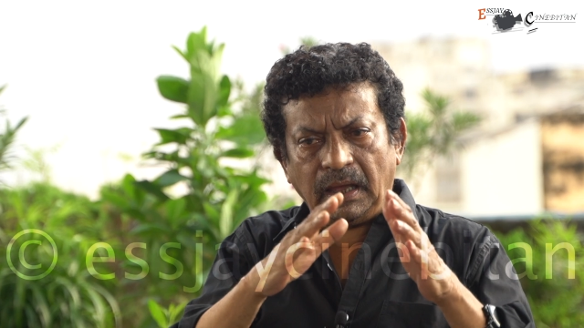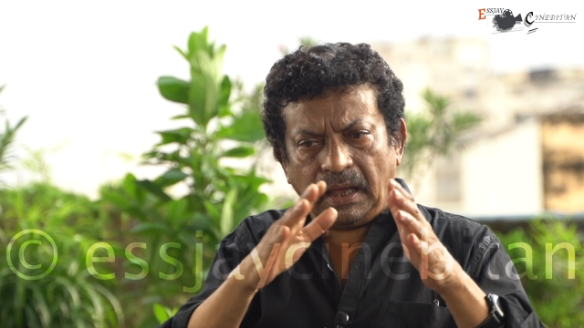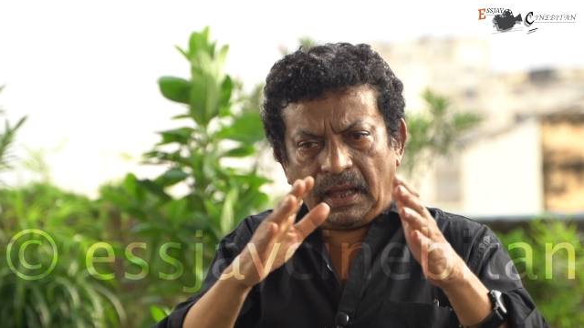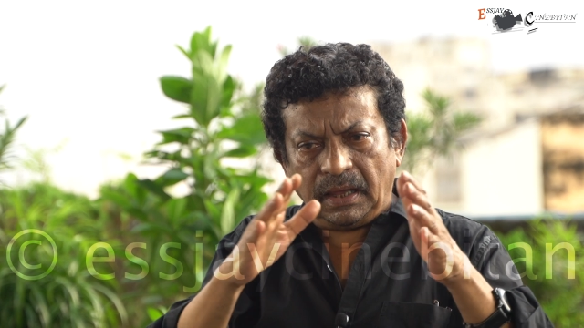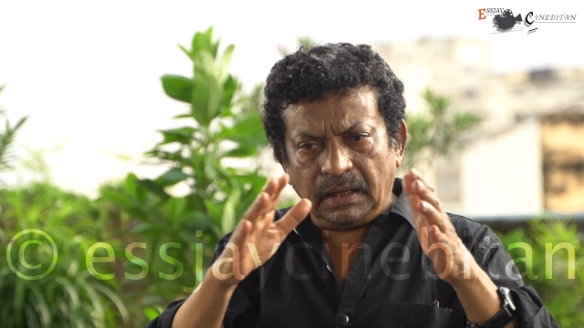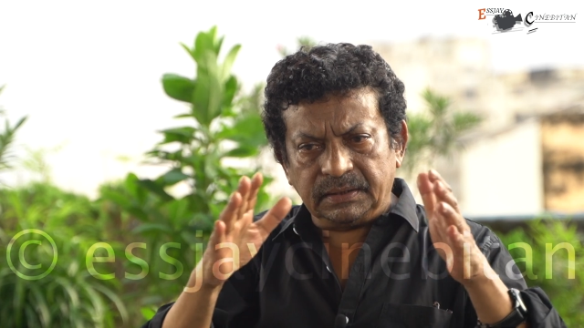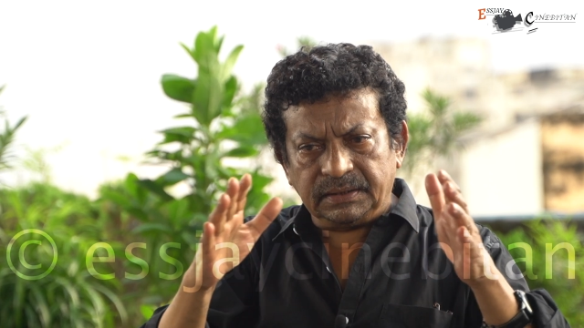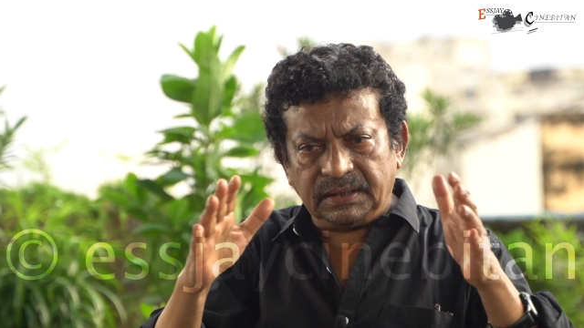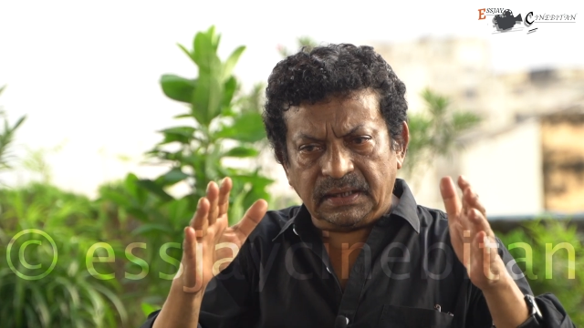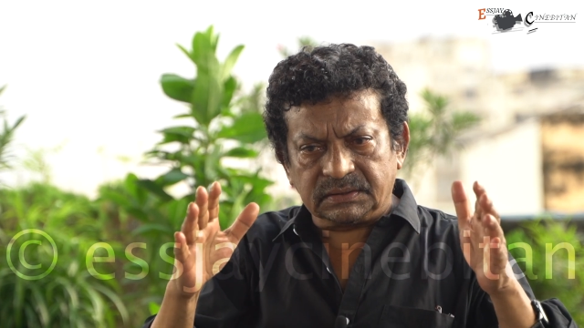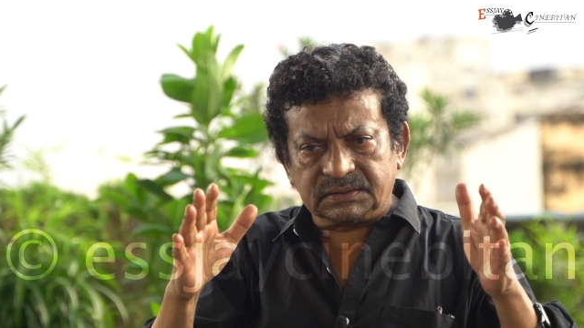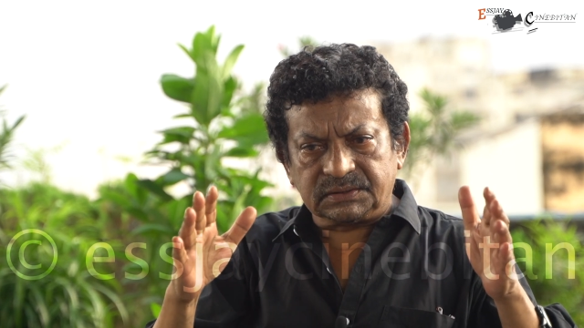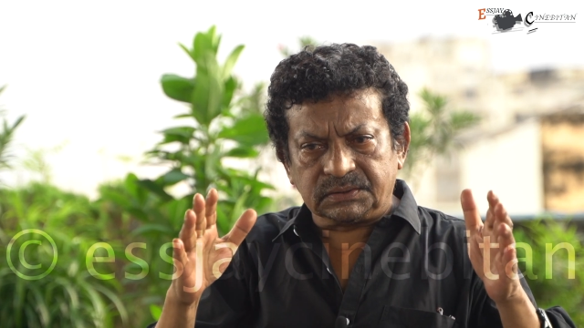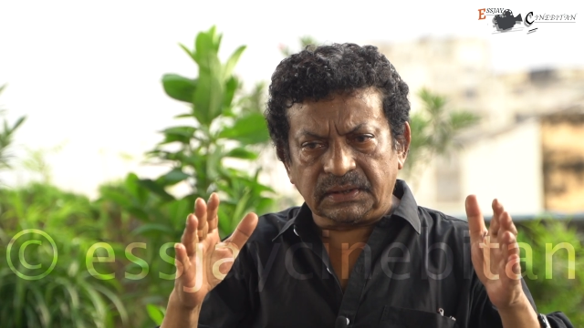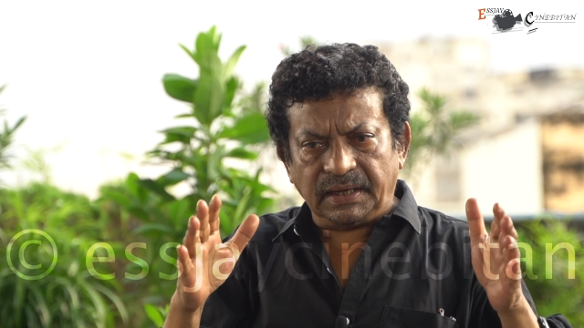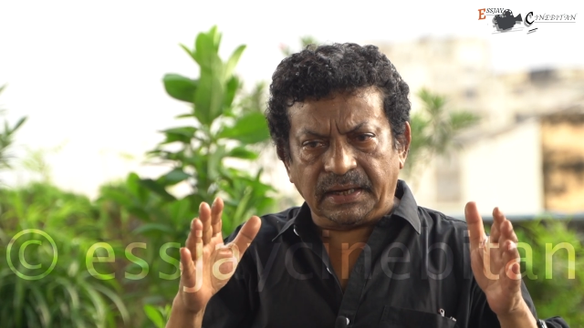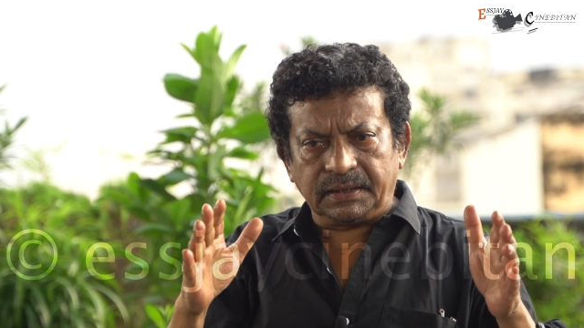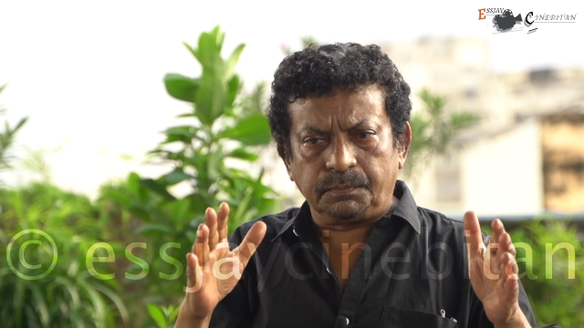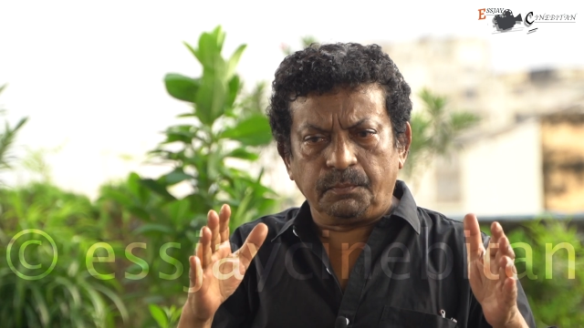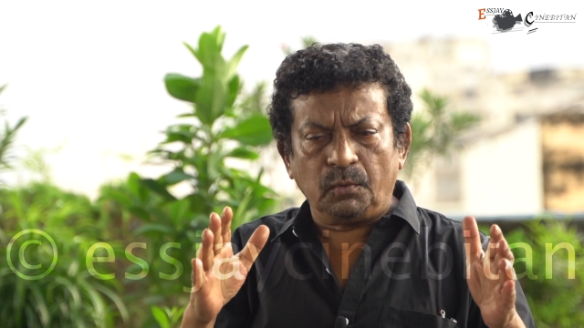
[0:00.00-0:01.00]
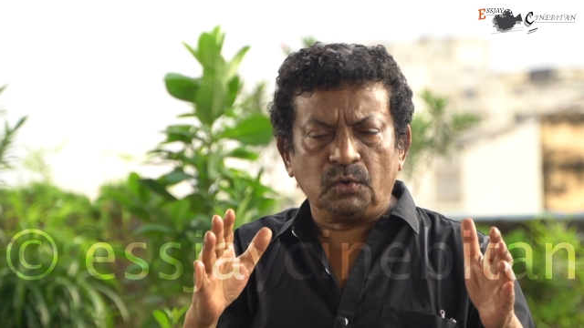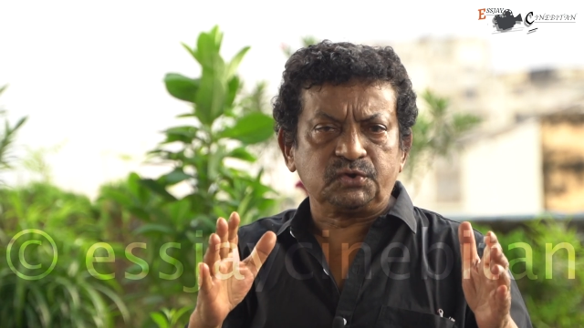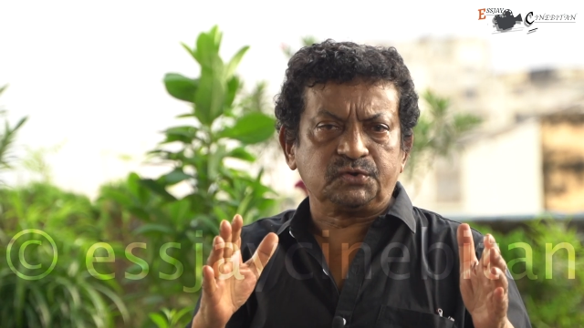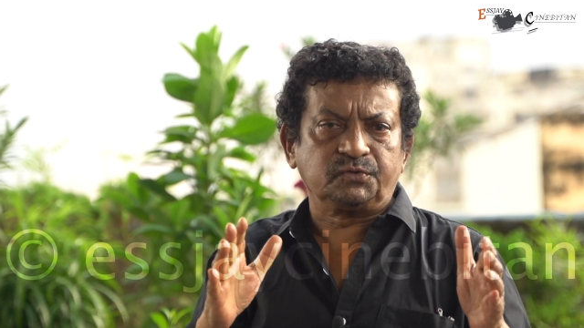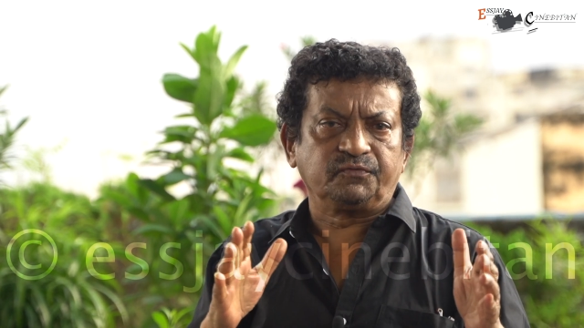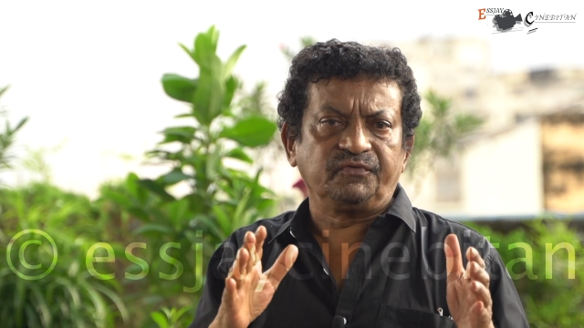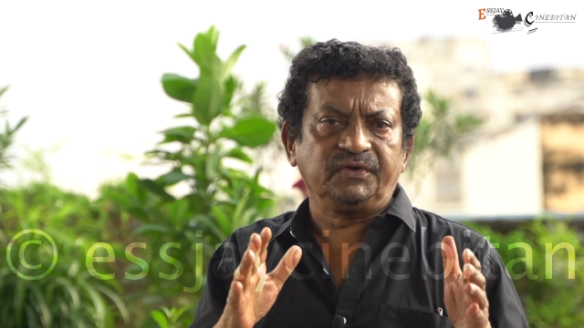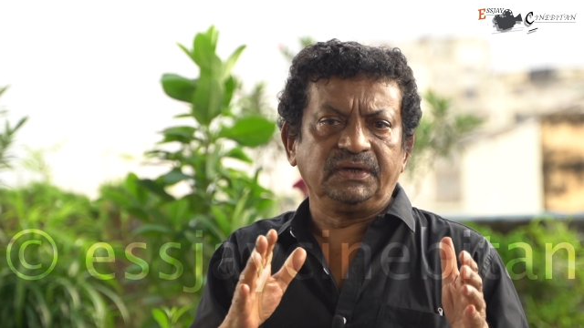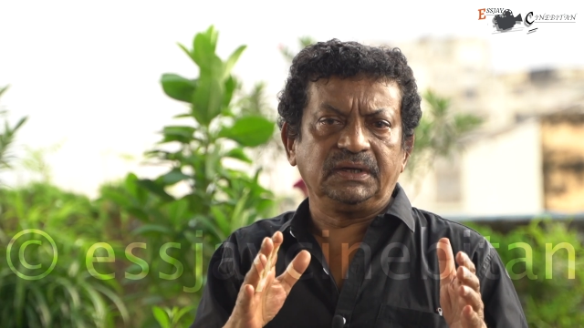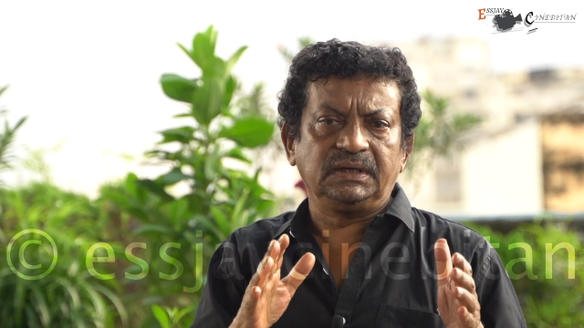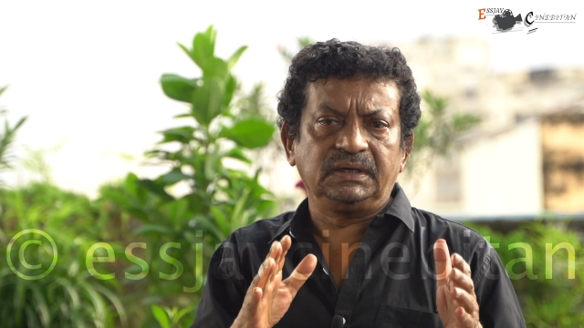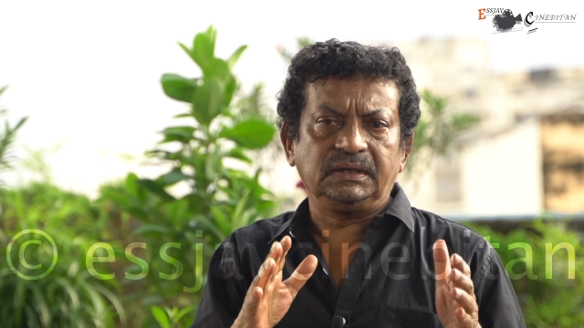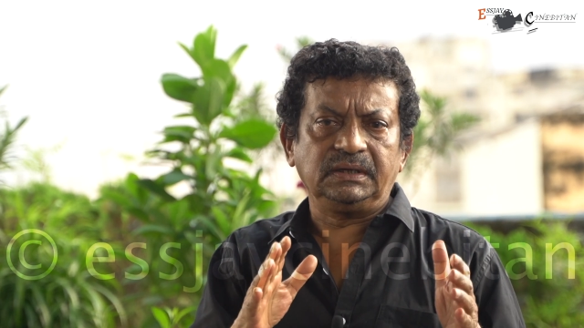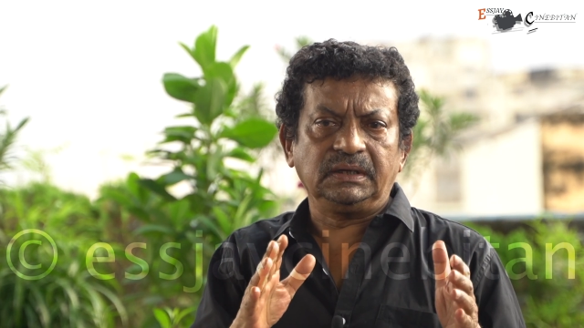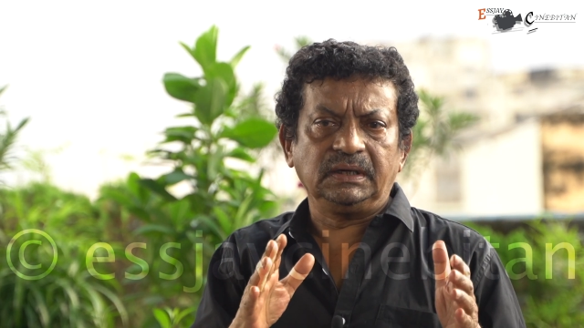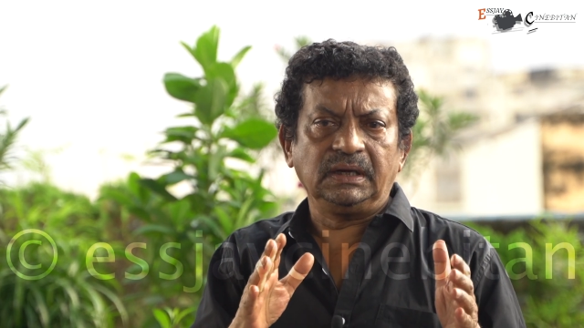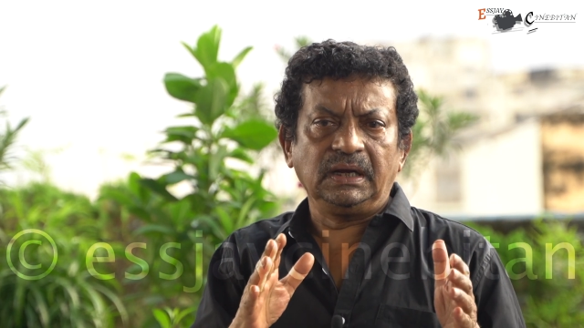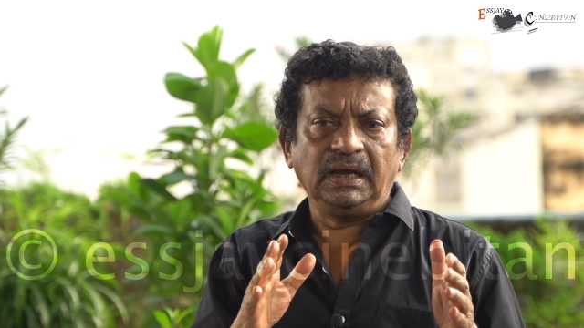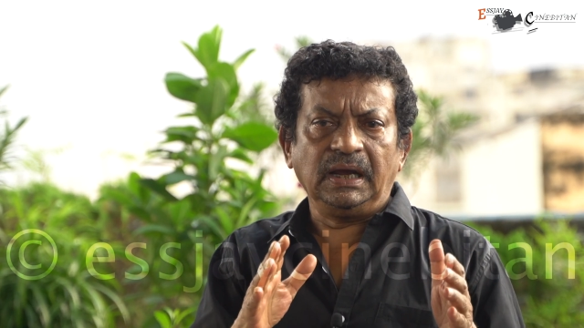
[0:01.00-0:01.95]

this atmosphere,